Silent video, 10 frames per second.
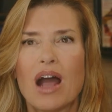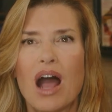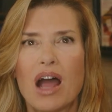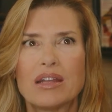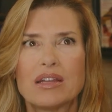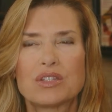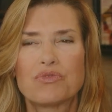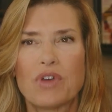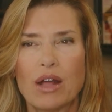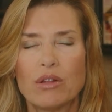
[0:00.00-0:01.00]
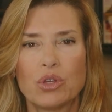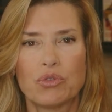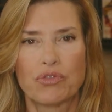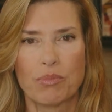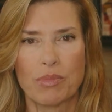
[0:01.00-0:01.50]
highest
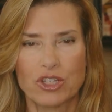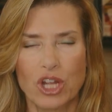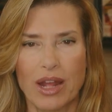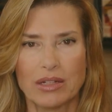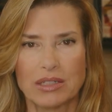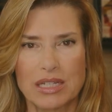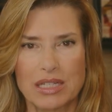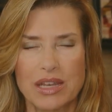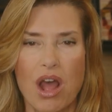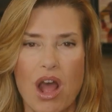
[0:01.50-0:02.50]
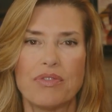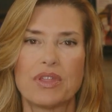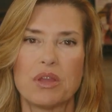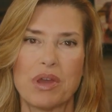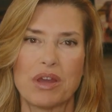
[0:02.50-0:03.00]
value for my child is not
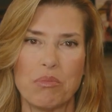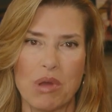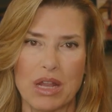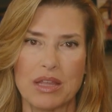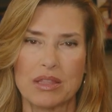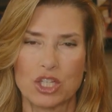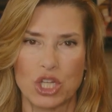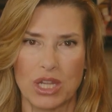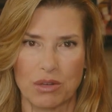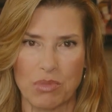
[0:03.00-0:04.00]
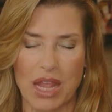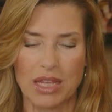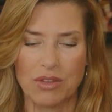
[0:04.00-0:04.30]
the amount of money that she can make.